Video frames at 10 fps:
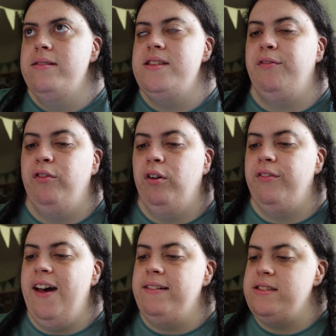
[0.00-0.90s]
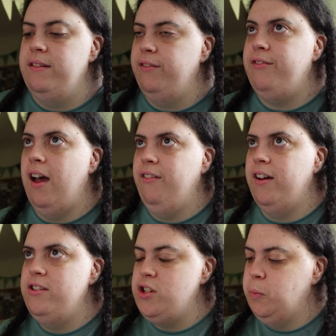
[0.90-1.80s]
So
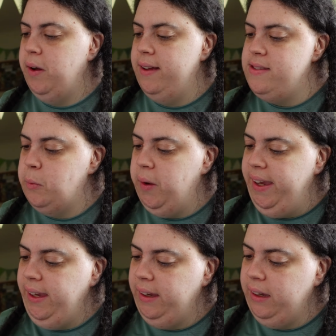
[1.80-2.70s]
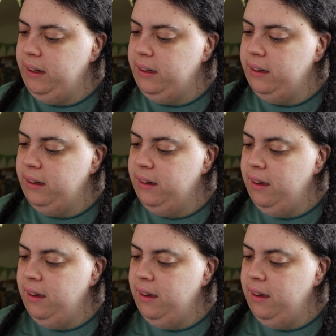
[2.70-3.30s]
4,500 words a week.